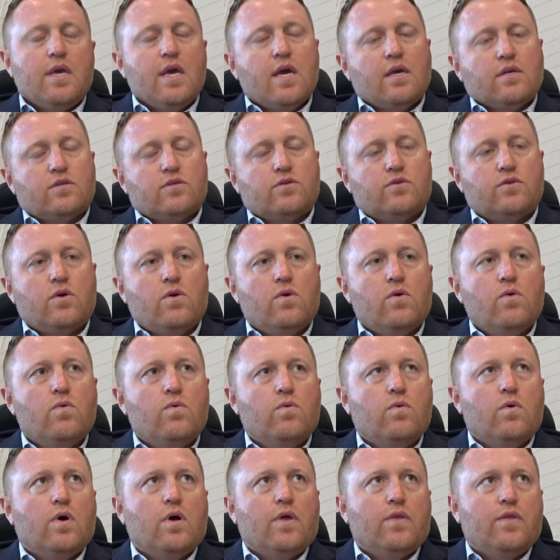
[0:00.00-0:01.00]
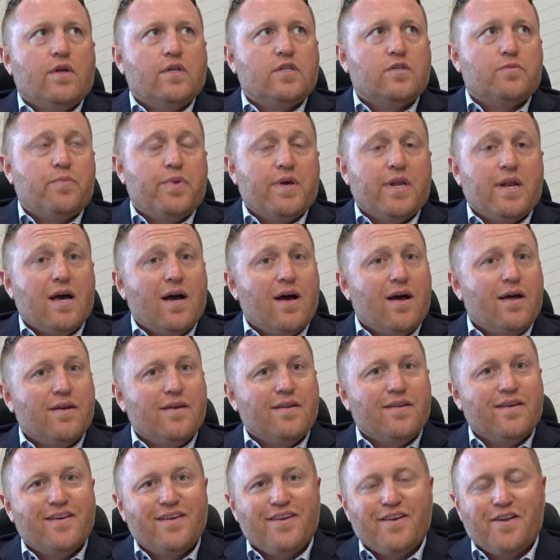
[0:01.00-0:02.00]
Yes, so it's been
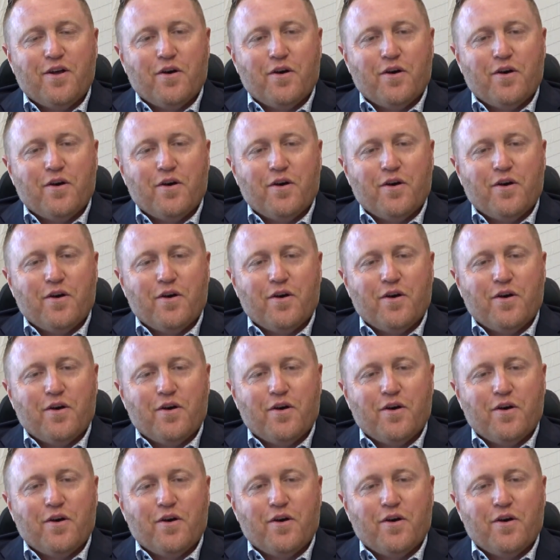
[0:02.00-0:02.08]
on,